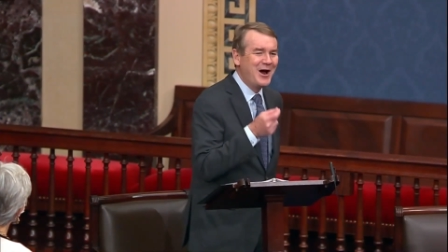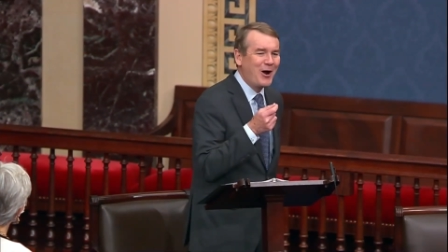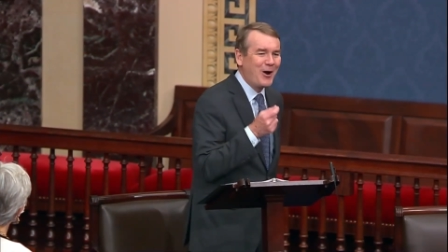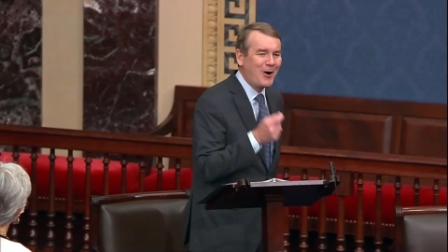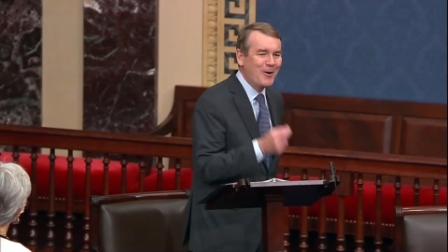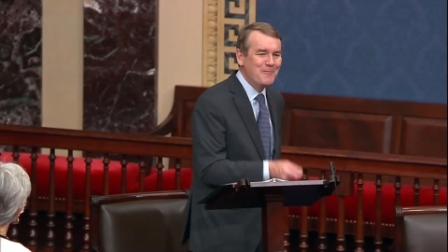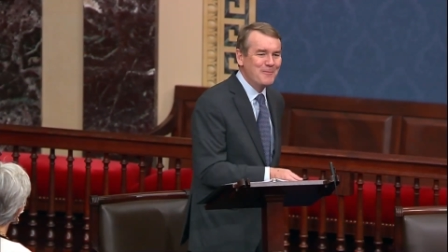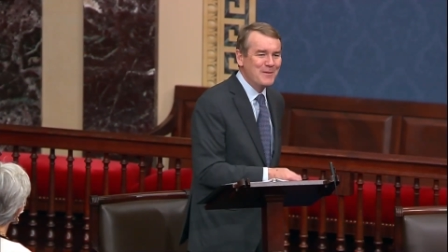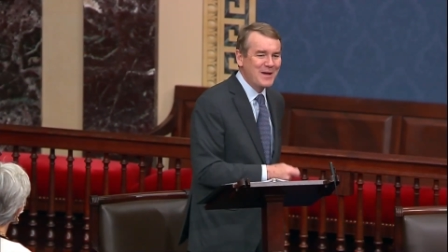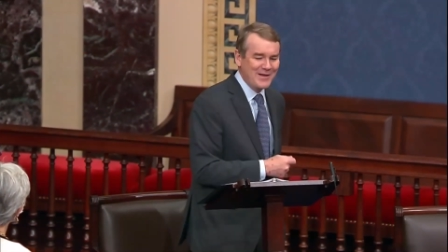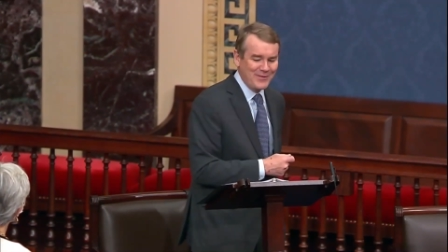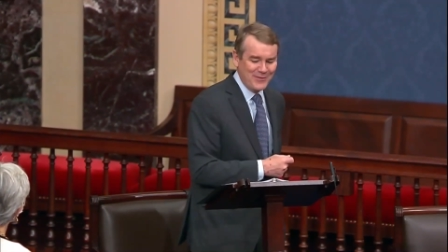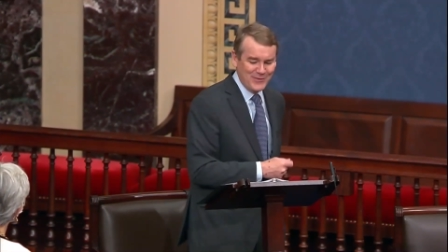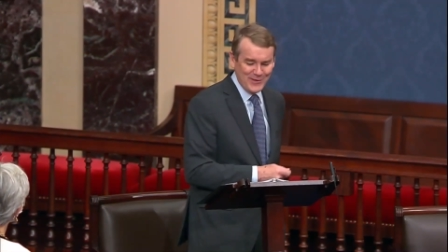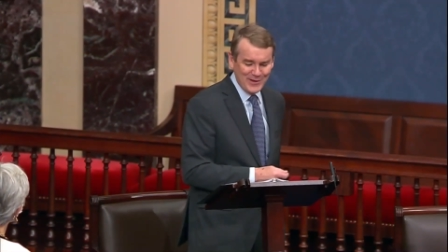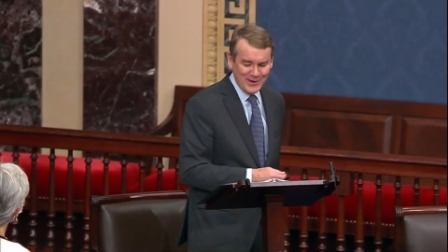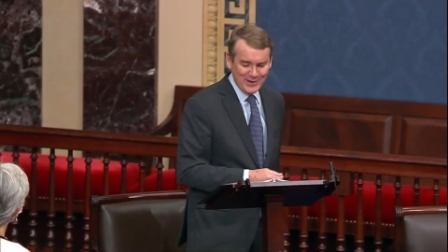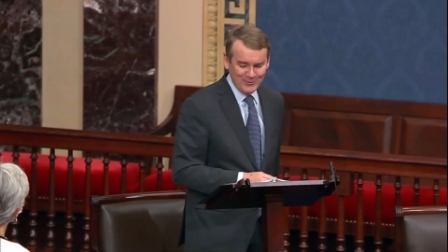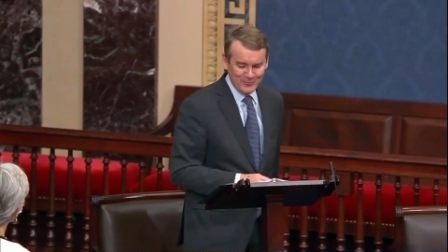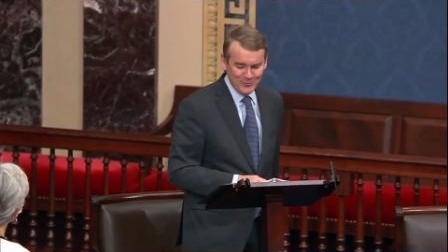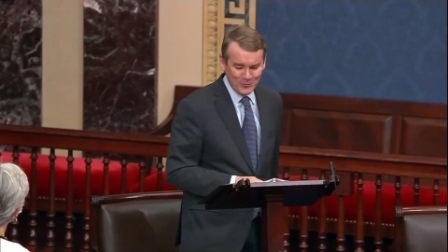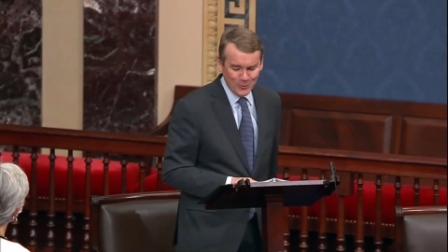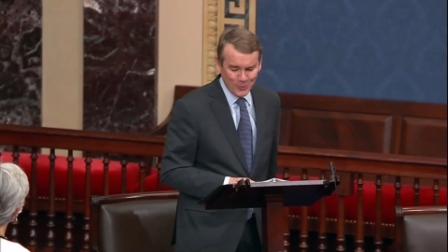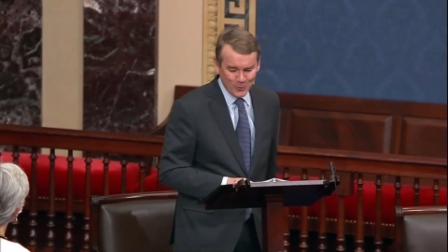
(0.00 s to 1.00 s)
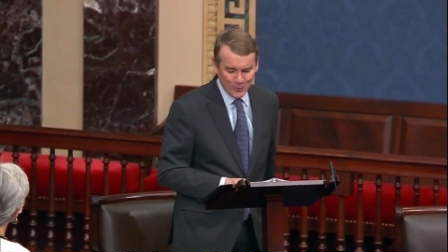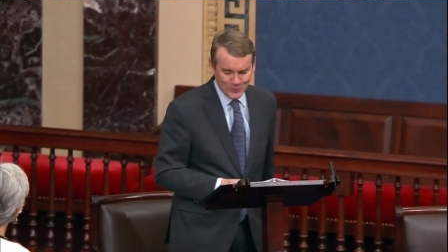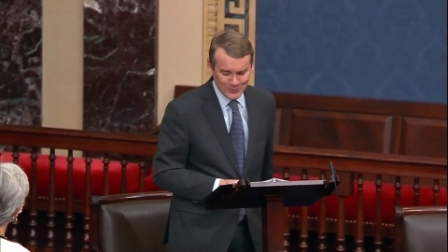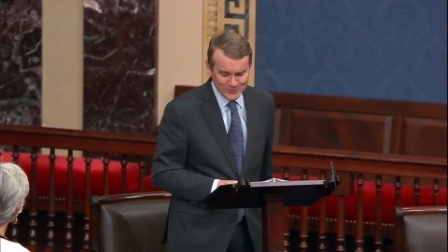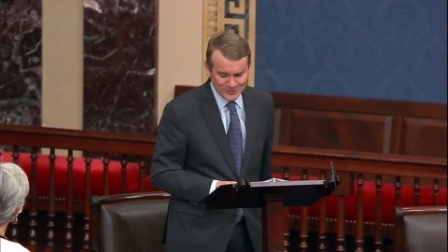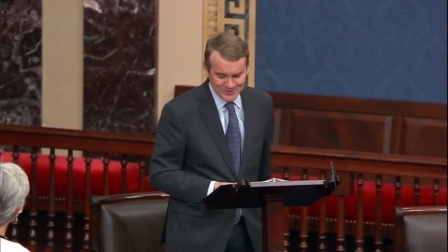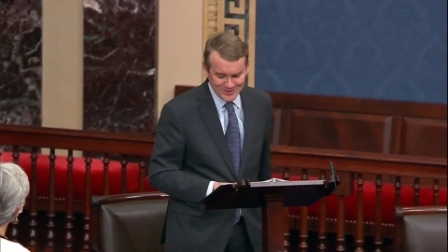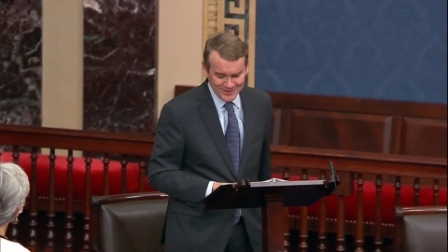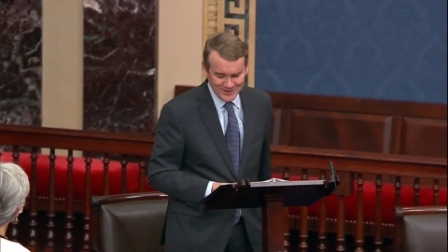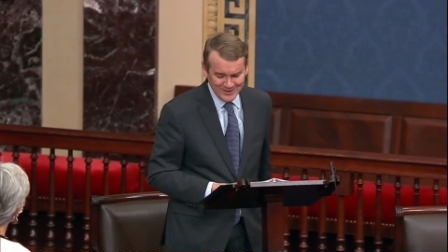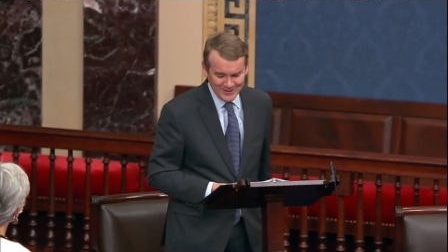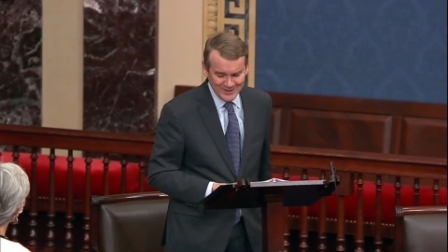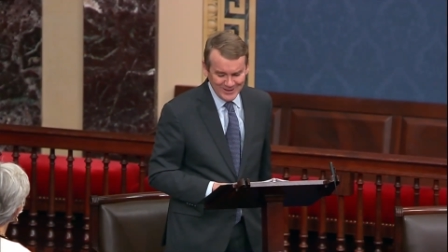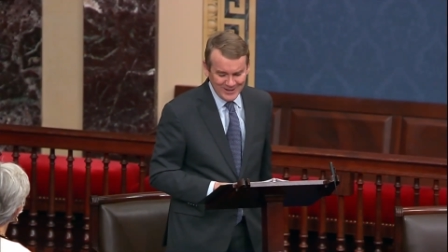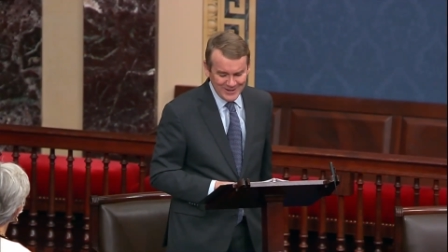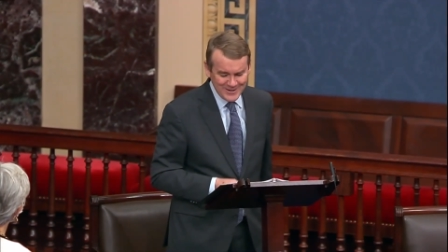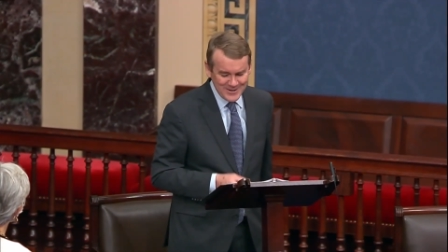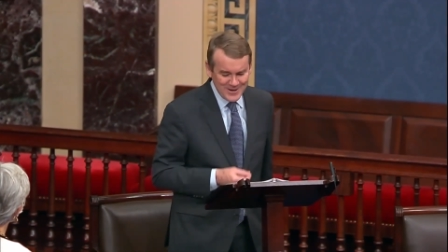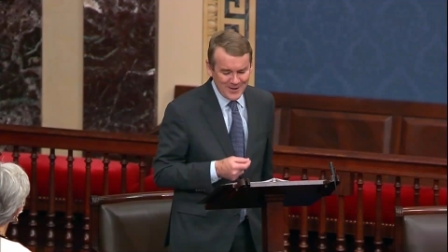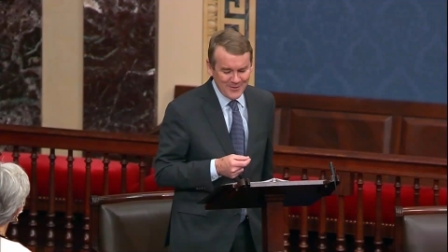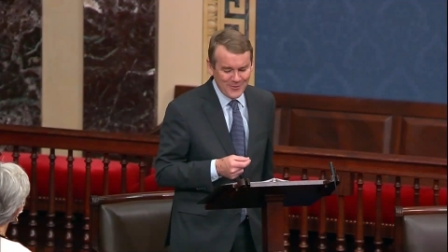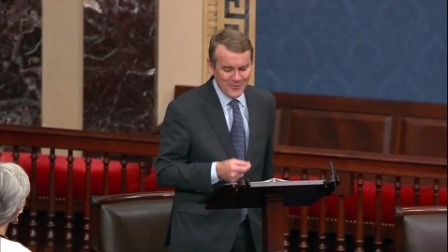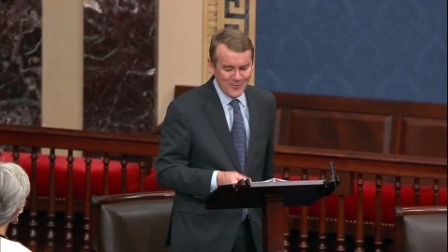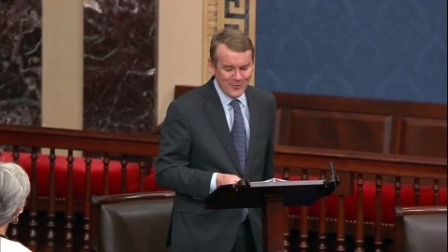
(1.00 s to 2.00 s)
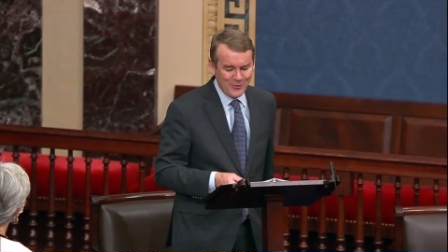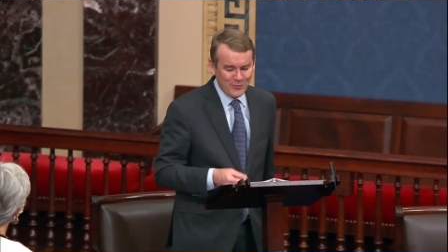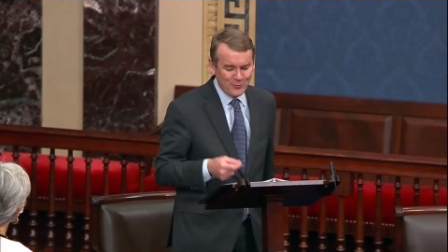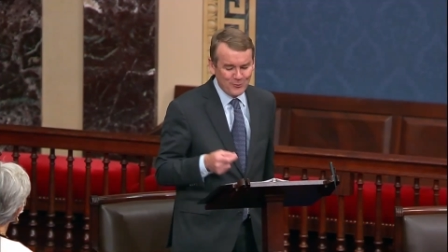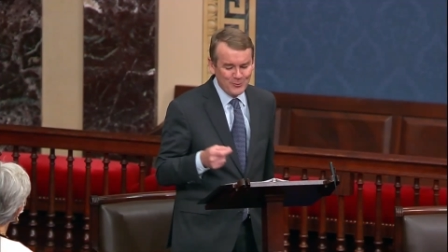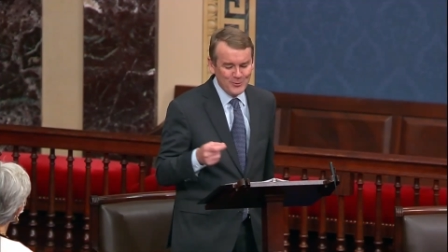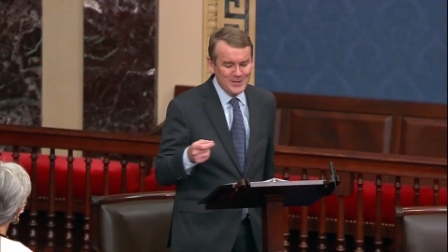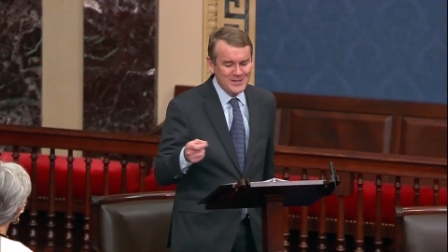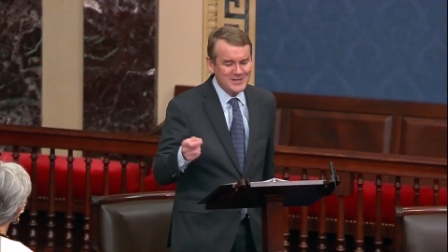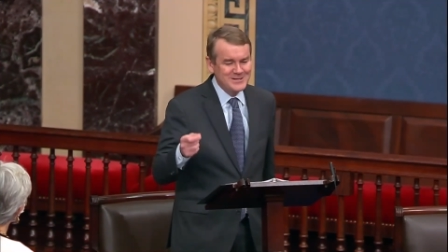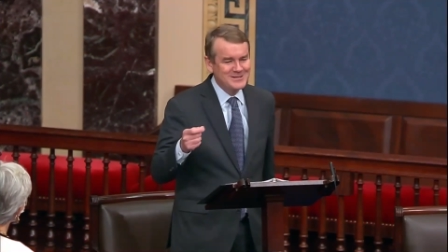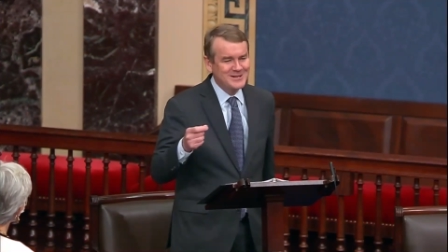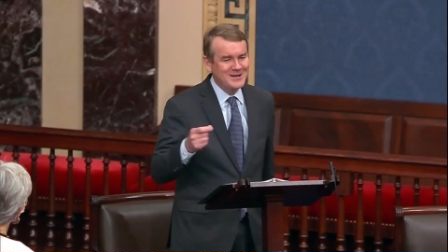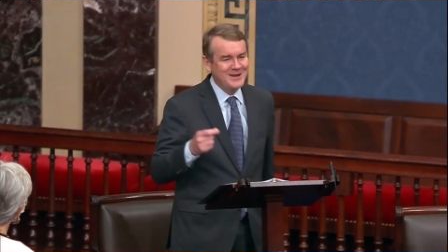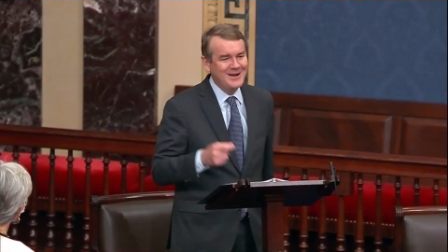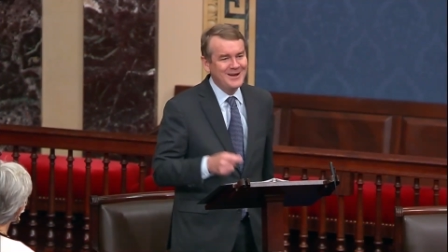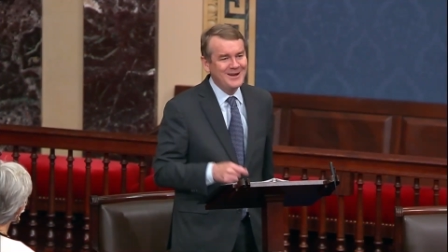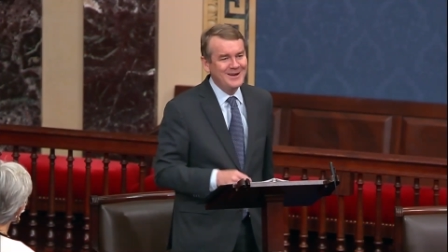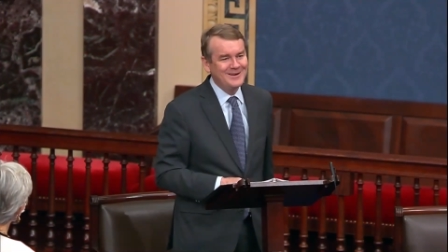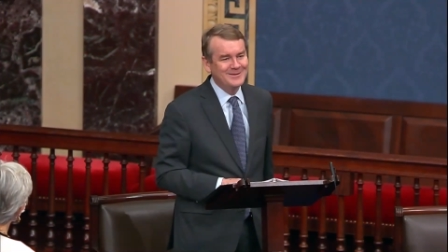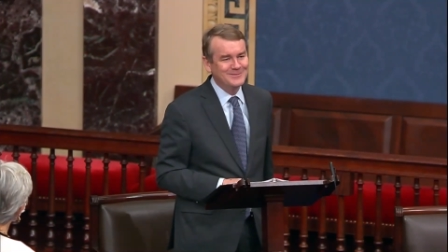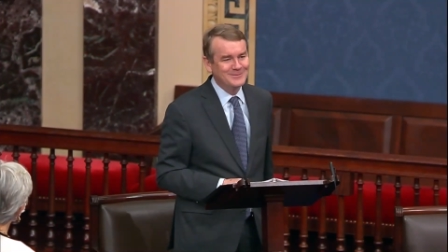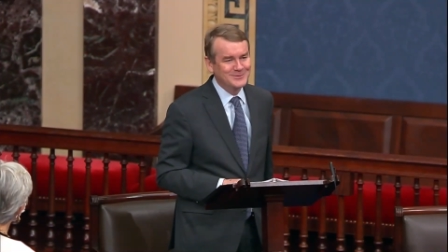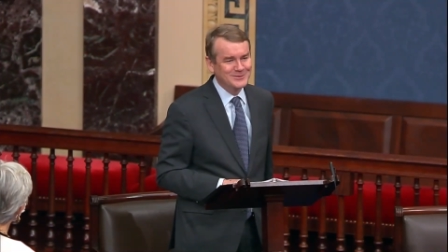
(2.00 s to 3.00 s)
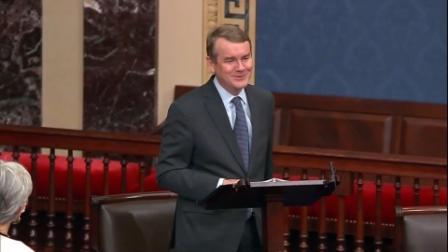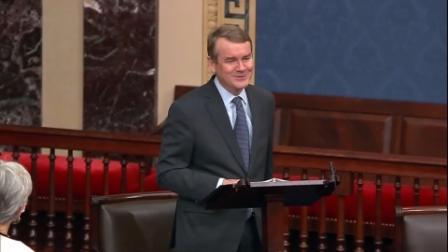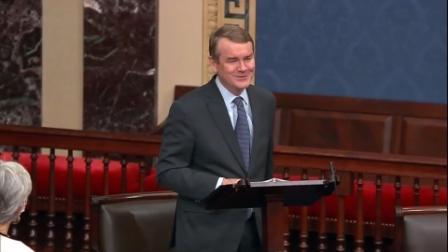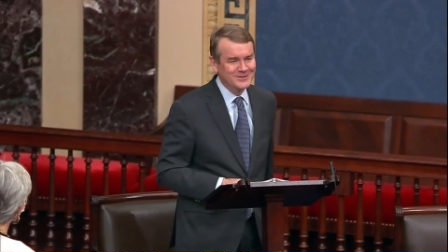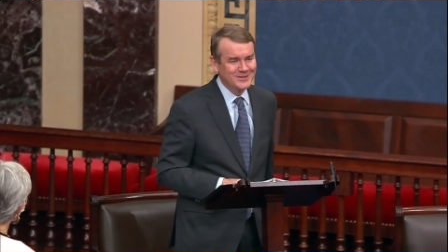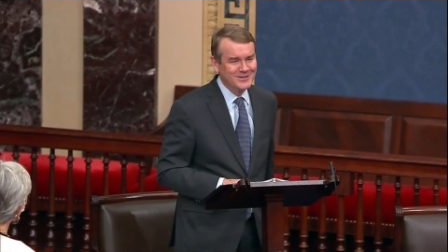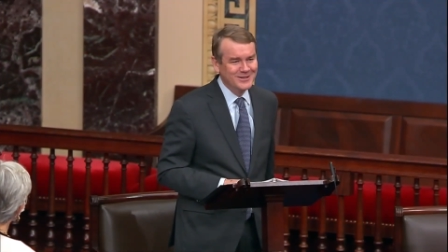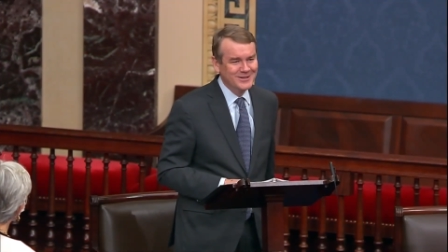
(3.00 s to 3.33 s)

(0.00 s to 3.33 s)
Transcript: our methane rules another three times